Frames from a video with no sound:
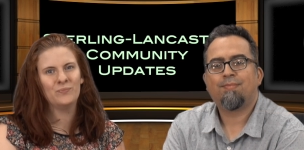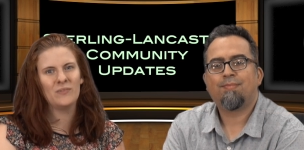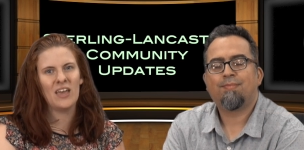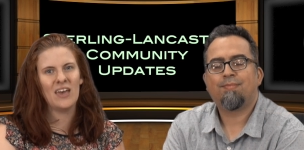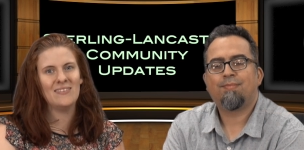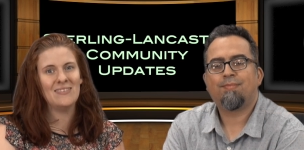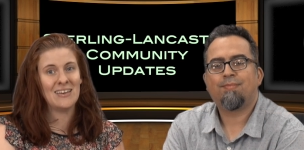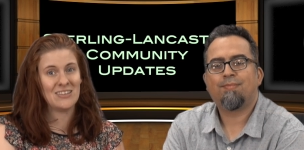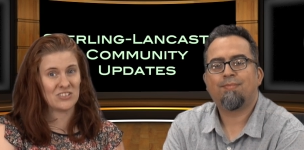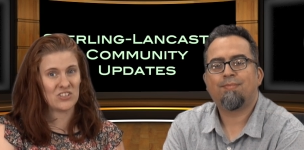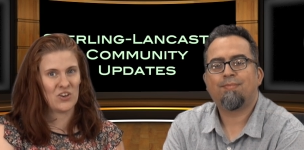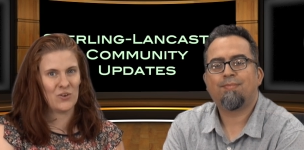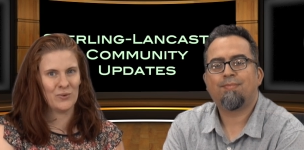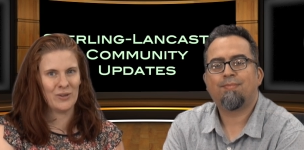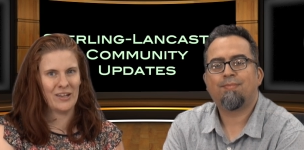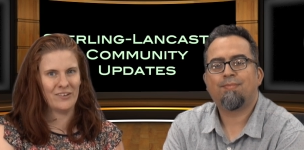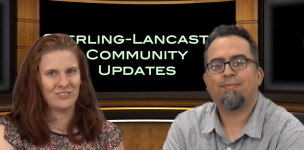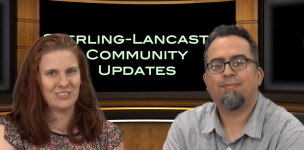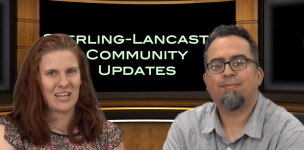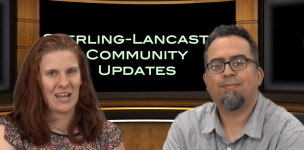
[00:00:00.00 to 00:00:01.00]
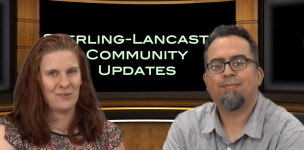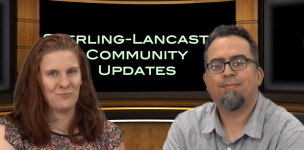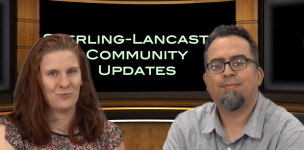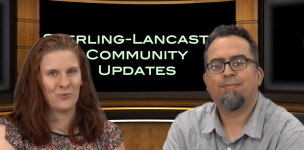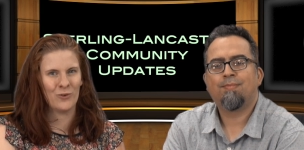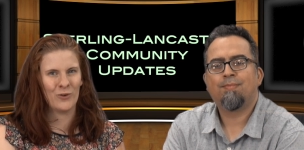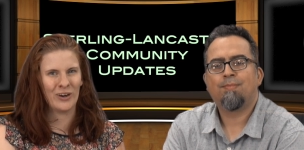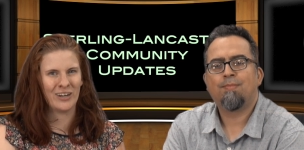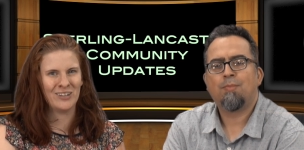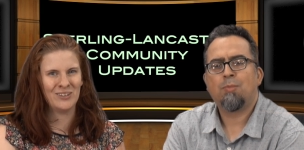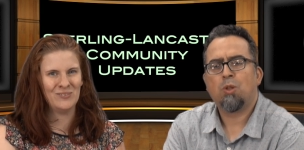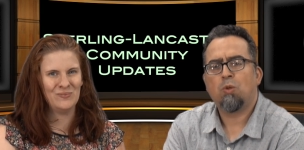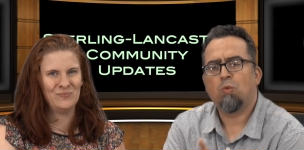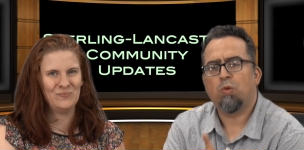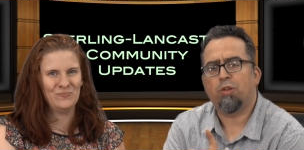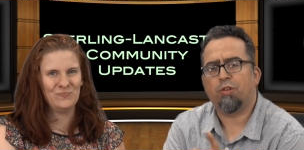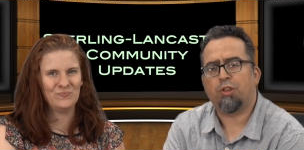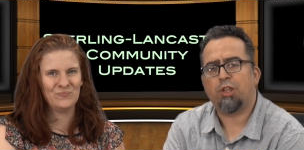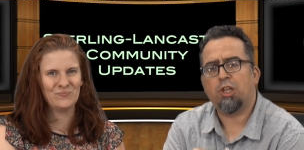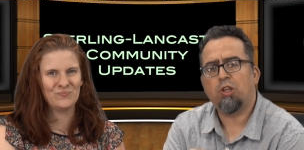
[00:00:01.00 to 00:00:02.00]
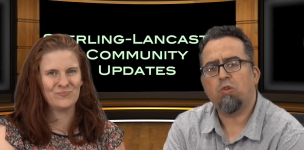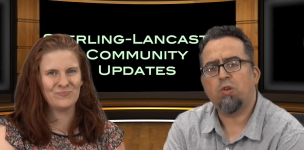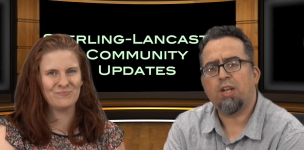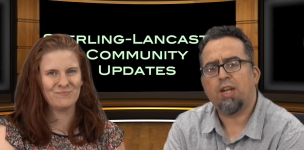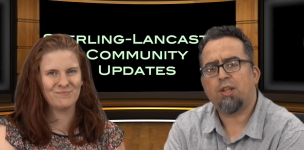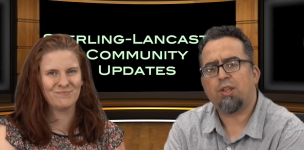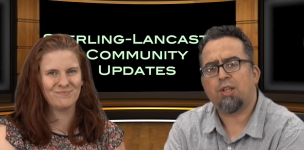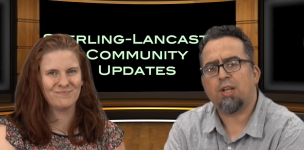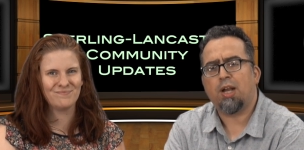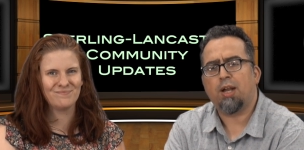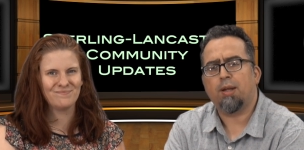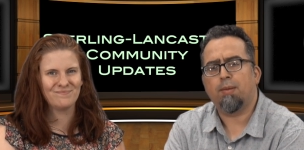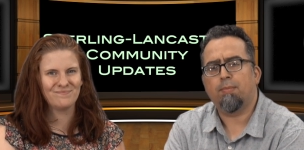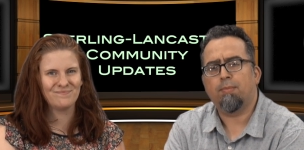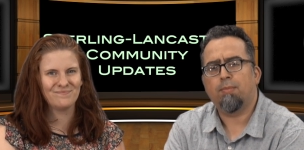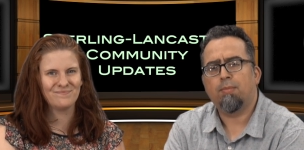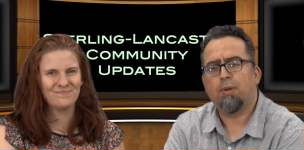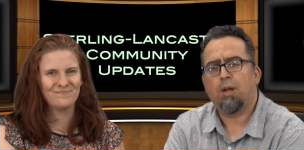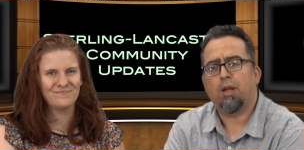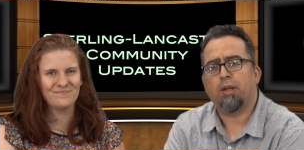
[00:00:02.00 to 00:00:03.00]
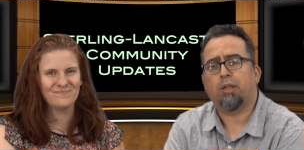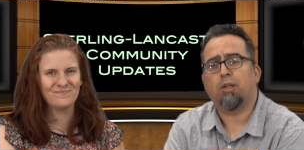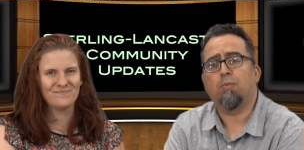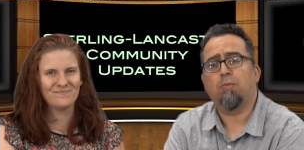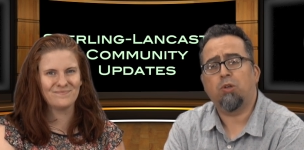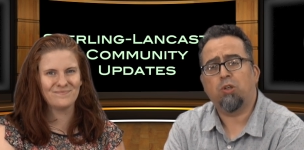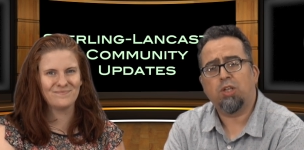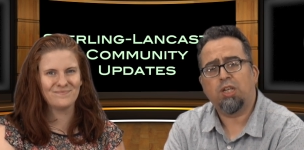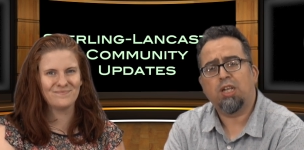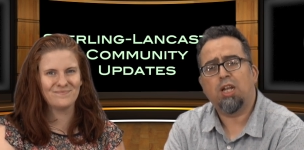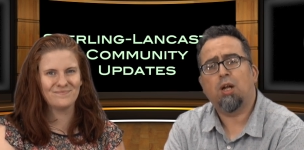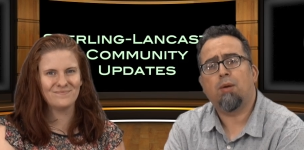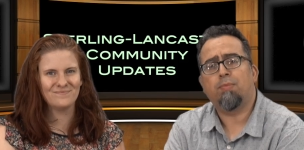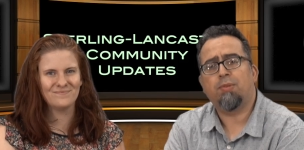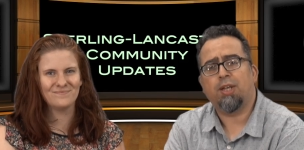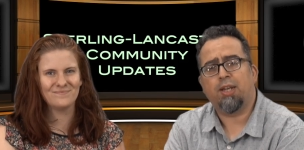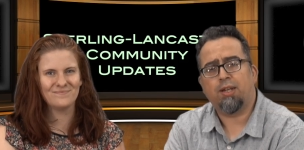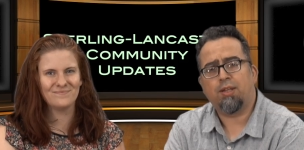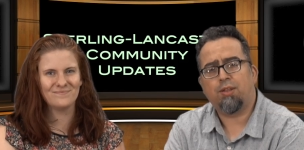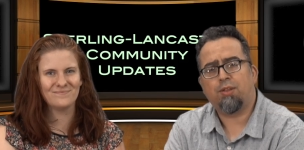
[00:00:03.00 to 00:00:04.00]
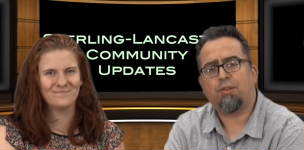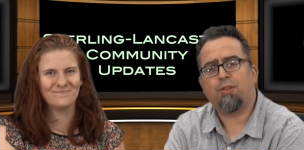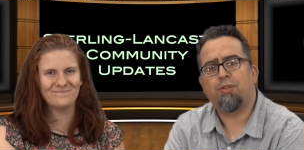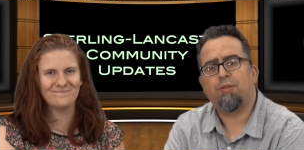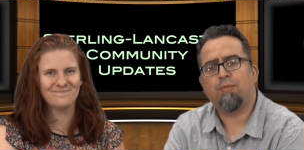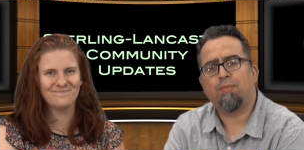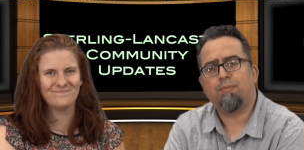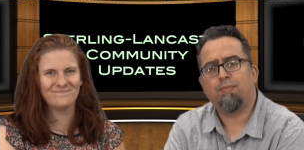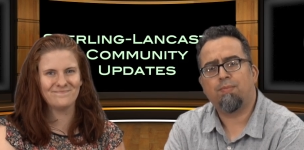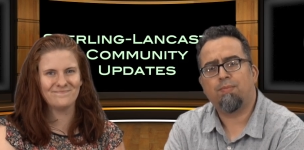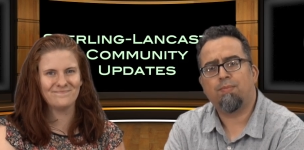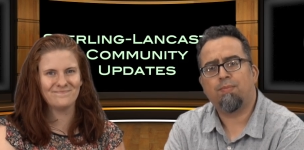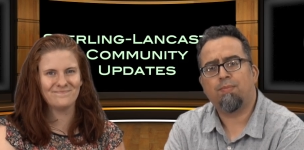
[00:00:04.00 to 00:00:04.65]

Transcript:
Speaker 1: And that's all we have time for.
Speaker 2: We'll see you next time on Community Updates.